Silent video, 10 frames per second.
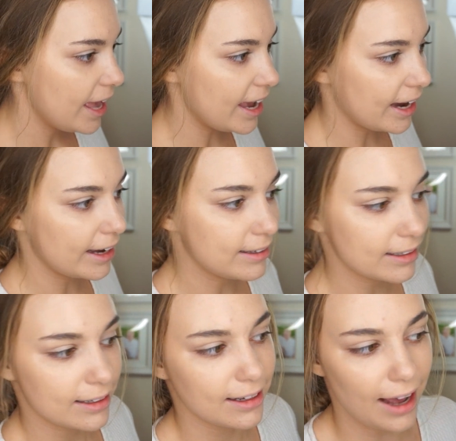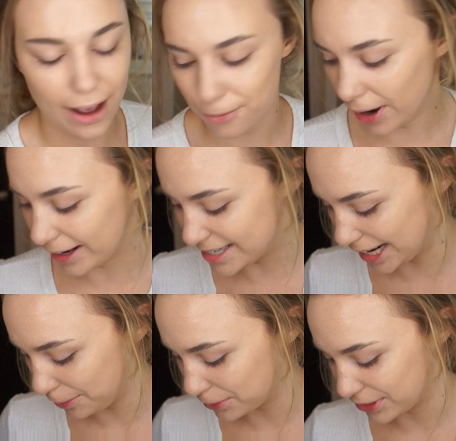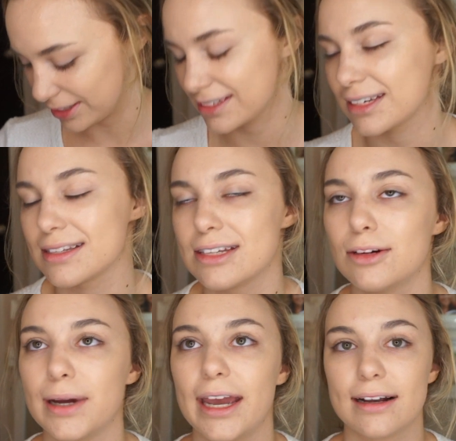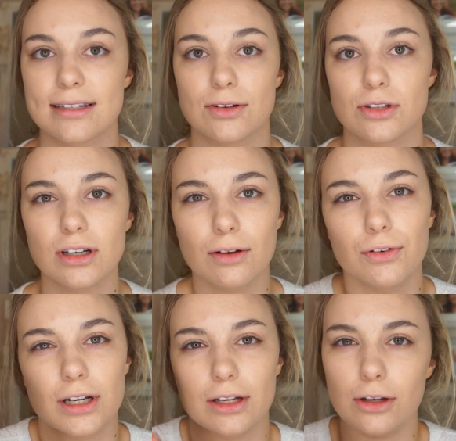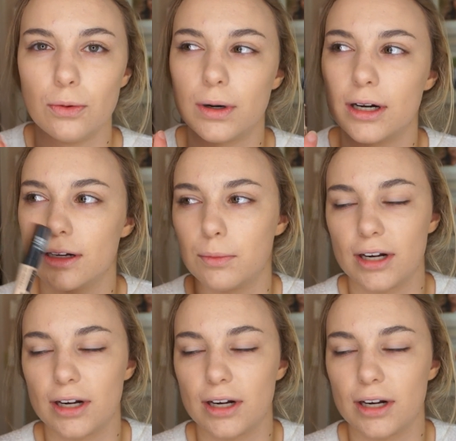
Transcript: And I walked up with this concealer in my hand because I was looking for like a new one and